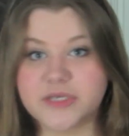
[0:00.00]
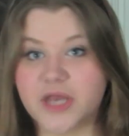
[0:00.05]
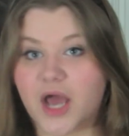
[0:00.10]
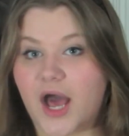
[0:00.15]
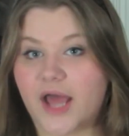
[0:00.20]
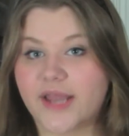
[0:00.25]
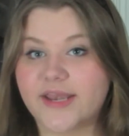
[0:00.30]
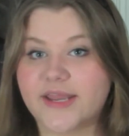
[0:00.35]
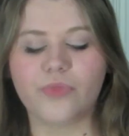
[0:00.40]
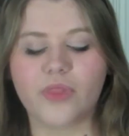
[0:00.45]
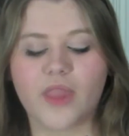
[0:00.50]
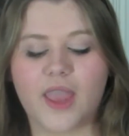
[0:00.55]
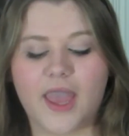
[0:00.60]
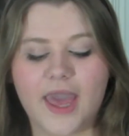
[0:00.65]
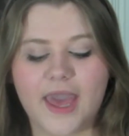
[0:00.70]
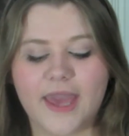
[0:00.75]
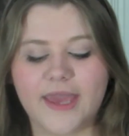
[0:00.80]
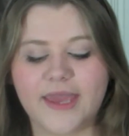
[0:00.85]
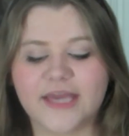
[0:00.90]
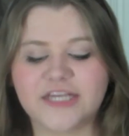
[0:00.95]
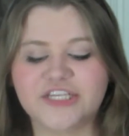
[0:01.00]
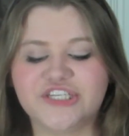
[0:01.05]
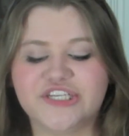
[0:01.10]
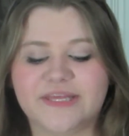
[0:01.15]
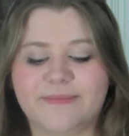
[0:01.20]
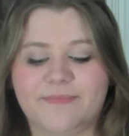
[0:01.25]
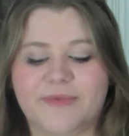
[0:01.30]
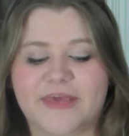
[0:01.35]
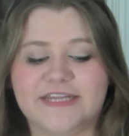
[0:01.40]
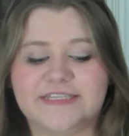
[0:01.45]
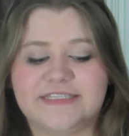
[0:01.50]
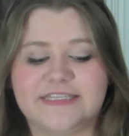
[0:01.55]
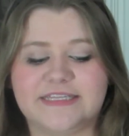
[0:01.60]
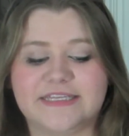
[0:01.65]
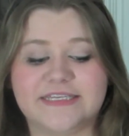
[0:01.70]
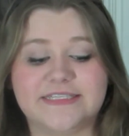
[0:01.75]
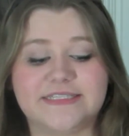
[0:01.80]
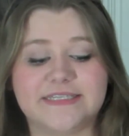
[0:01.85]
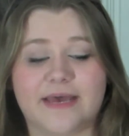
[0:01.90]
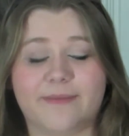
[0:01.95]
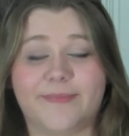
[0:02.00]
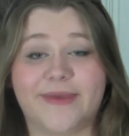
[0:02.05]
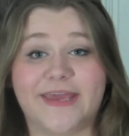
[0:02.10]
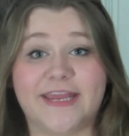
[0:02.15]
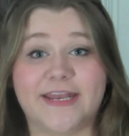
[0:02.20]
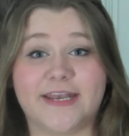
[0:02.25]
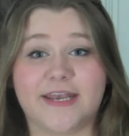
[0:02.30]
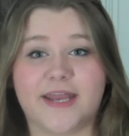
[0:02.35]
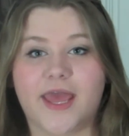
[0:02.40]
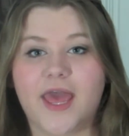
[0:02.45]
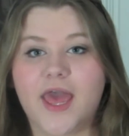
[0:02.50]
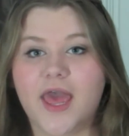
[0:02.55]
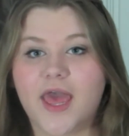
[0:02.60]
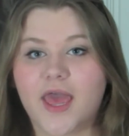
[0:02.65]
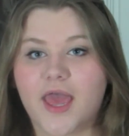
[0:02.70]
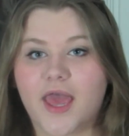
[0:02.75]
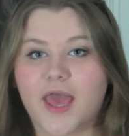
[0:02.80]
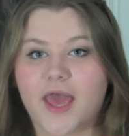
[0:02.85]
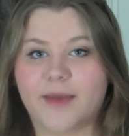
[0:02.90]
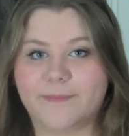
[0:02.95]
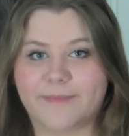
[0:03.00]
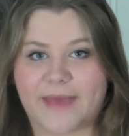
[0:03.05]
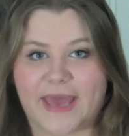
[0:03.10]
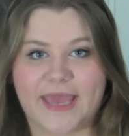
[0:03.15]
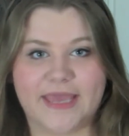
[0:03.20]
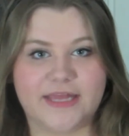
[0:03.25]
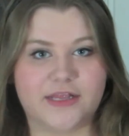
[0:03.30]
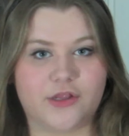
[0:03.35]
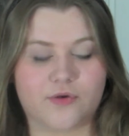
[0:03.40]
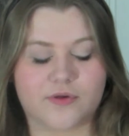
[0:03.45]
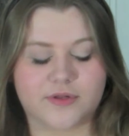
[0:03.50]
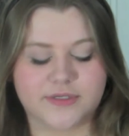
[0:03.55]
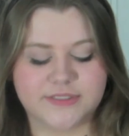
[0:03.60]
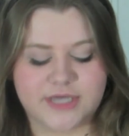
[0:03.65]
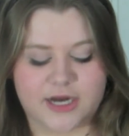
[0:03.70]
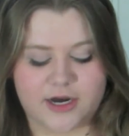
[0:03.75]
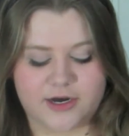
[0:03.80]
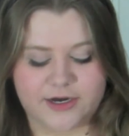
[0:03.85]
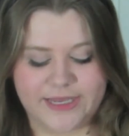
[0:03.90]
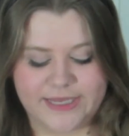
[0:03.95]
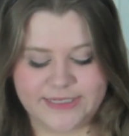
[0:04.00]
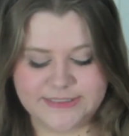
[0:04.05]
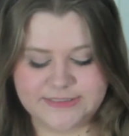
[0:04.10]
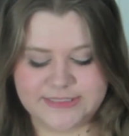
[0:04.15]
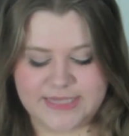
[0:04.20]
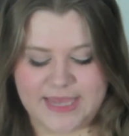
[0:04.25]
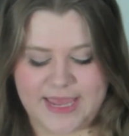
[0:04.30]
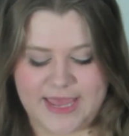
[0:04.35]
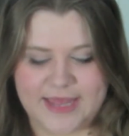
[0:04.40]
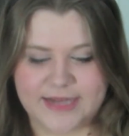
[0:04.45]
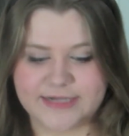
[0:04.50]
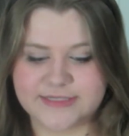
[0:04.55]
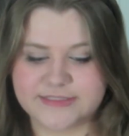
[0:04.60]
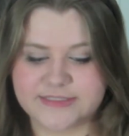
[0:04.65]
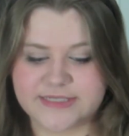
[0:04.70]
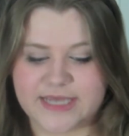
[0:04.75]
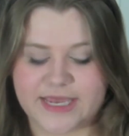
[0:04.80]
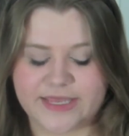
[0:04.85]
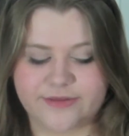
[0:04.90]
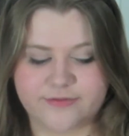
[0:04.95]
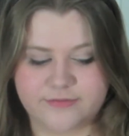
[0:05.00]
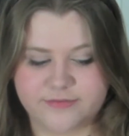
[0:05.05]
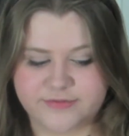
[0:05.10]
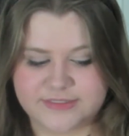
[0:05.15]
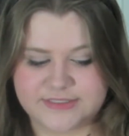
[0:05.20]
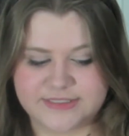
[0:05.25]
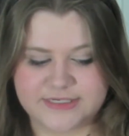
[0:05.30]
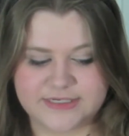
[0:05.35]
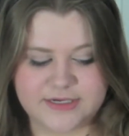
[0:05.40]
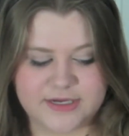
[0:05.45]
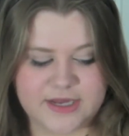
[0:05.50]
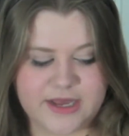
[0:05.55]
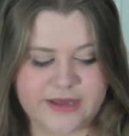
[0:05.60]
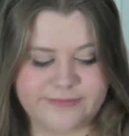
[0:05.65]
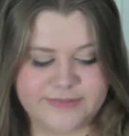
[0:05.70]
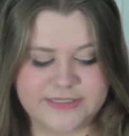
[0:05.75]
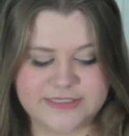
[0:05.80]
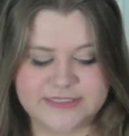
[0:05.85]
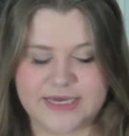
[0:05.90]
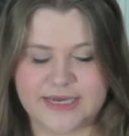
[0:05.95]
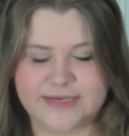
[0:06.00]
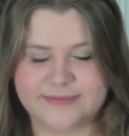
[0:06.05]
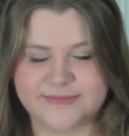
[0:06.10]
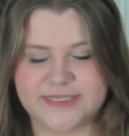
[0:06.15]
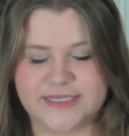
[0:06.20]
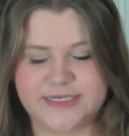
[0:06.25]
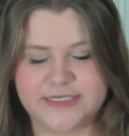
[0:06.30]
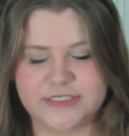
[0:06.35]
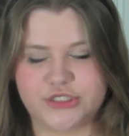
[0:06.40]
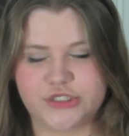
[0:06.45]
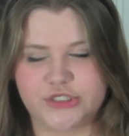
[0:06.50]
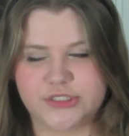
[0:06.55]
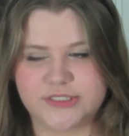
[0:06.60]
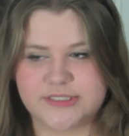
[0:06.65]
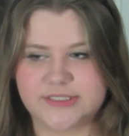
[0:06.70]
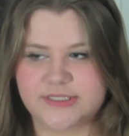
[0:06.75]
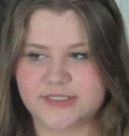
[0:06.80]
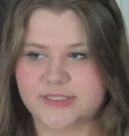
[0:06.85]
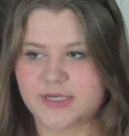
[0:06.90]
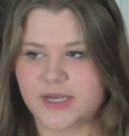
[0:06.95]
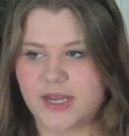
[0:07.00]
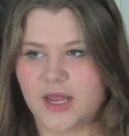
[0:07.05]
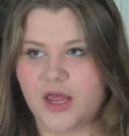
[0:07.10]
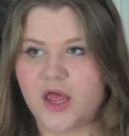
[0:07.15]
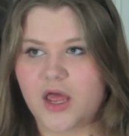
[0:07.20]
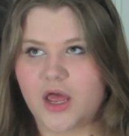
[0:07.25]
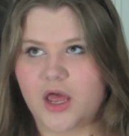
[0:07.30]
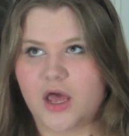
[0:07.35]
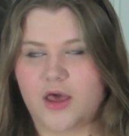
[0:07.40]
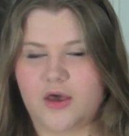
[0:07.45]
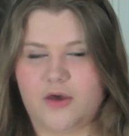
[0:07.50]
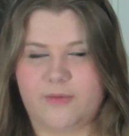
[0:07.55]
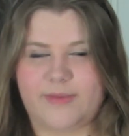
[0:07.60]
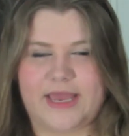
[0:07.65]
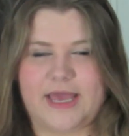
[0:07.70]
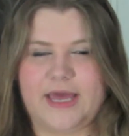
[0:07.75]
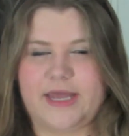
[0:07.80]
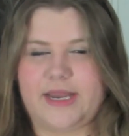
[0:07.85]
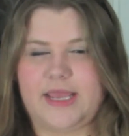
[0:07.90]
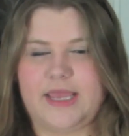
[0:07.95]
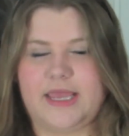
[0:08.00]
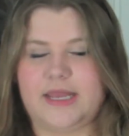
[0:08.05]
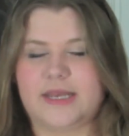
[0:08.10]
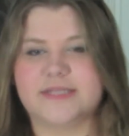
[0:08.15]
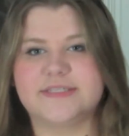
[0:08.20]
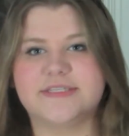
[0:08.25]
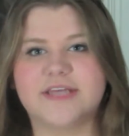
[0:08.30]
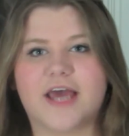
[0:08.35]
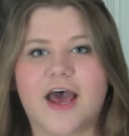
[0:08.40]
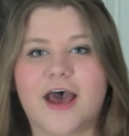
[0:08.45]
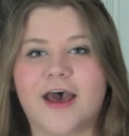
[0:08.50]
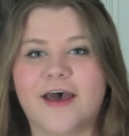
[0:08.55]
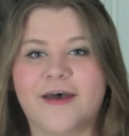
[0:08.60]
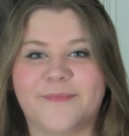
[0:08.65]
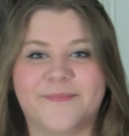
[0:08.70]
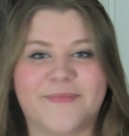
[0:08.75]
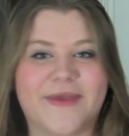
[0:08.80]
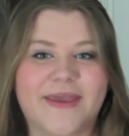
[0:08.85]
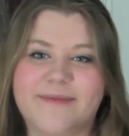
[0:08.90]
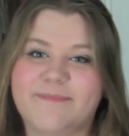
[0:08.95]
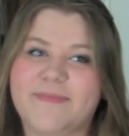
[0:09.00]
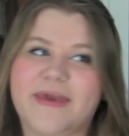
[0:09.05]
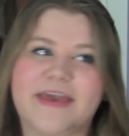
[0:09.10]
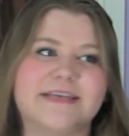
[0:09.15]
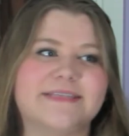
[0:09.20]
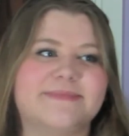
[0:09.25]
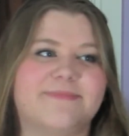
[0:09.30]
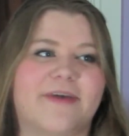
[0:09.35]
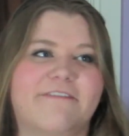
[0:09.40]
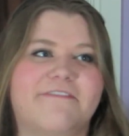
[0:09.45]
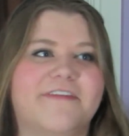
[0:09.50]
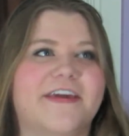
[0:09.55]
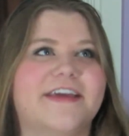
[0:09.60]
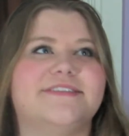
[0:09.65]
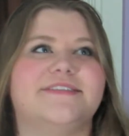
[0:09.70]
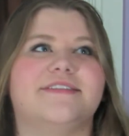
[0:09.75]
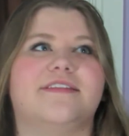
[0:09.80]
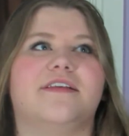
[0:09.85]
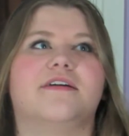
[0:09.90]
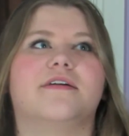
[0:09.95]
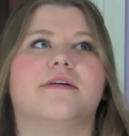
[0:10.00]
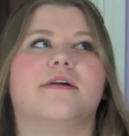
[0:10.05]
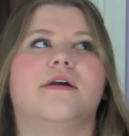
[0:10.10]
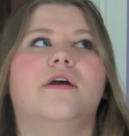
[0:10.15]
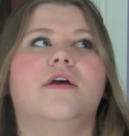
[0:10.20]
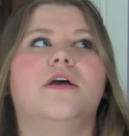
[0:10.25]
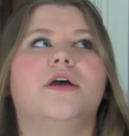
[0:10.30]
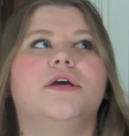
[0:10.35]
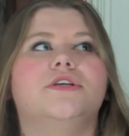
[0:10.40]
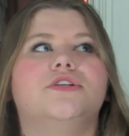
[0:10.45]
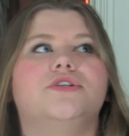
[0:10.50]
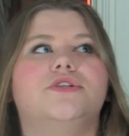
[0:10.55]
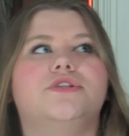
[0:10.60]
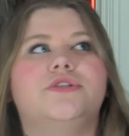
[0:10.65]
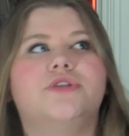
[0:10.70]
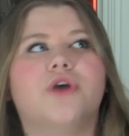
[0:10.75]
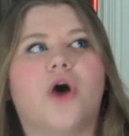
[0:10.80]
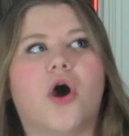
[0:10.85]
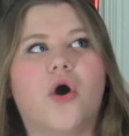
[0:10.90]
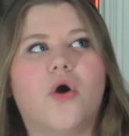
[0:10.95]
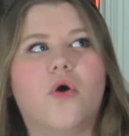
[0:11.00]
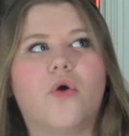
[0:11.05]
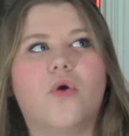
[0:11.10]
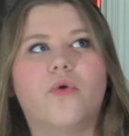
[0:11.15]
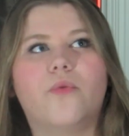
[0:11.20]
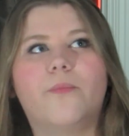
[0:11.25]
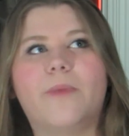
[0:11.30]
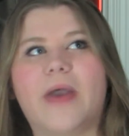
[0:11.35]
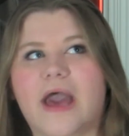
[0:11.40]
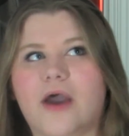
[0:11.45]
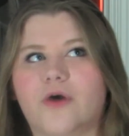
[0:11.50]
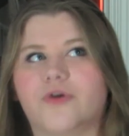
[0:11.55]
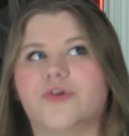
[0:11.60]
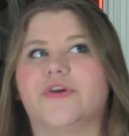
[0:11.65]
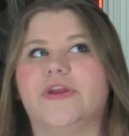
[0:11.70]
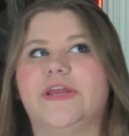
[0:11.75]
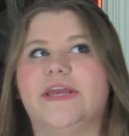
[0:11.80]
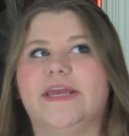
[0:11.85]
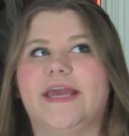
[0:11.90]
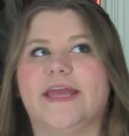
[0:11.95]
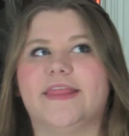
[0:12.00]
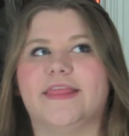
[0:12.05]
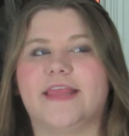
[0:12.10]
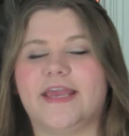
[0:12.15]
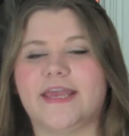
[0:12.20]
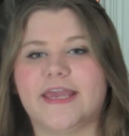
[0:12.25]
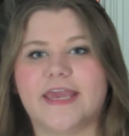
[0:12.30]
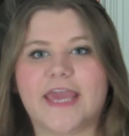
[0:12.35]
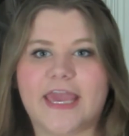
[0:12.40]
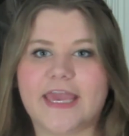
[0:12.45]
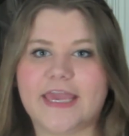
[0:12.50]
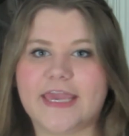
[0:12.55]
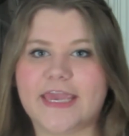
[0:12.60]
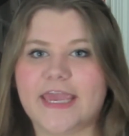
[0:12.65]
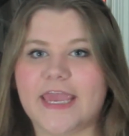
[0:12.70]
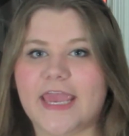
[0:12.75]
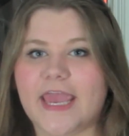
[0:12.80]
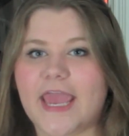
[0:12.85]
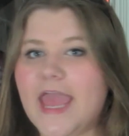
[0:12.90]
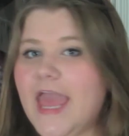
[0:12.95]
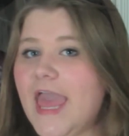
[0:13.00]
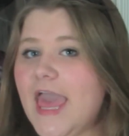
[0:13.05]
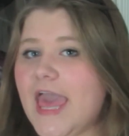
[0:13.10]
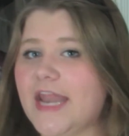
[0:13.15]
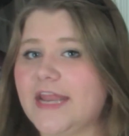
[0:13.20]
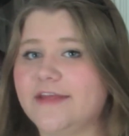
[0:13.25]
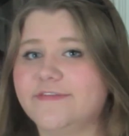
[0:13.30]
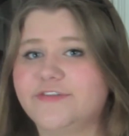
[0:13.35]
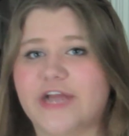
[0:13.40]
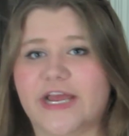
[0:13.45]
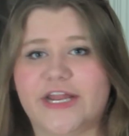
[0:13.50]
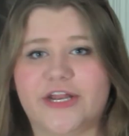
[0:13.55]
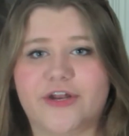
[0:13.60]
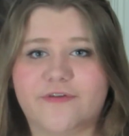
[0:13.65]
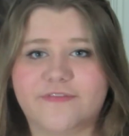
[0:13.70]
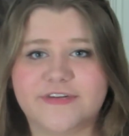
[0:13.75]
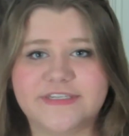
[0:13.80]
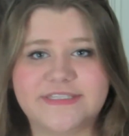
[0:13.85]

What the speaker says: not. I actually picked this up in my local Target, and I used it a couple of times, and it's just, oh my god, I hate it. It makes my face look so powdery and like cakey, and I've tried it over